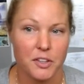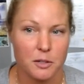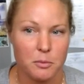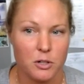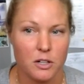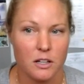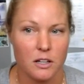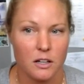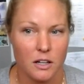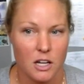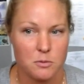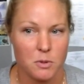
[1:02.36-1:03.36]
the Community
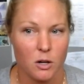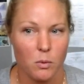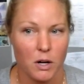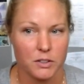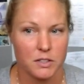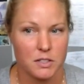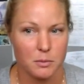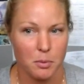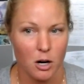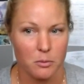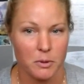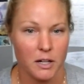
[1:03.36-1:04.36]
Engagement and Wellness
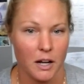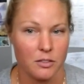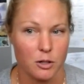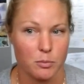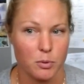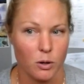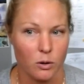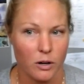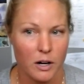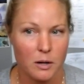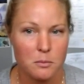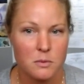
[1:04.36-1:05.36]
Department and their
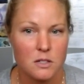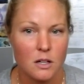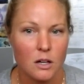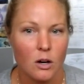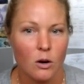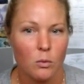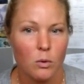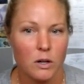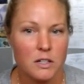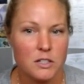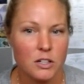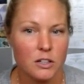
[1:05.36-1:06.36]
programs, what
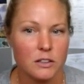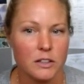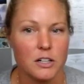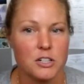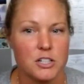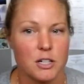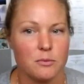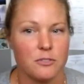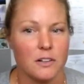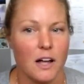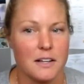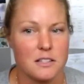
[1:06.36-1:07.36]
is your leadership
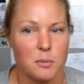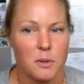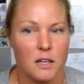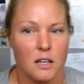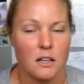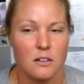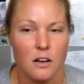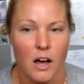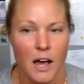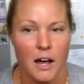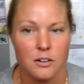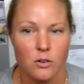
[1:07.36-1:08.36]
philosophy
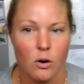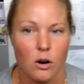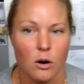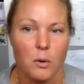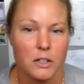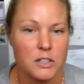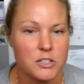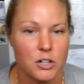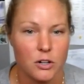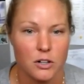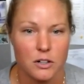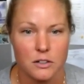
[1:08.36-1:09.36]
or what is
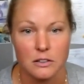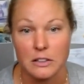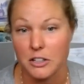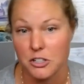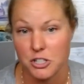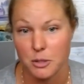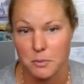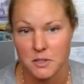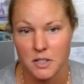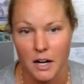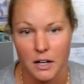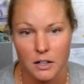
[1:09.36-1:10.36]
your leadership
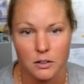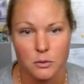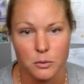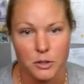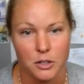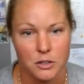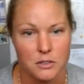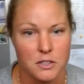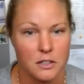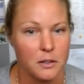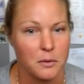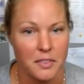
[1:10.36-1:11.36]
style when you're
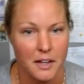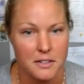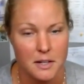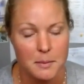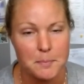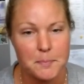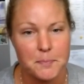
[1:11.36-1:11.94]
dealing with that team?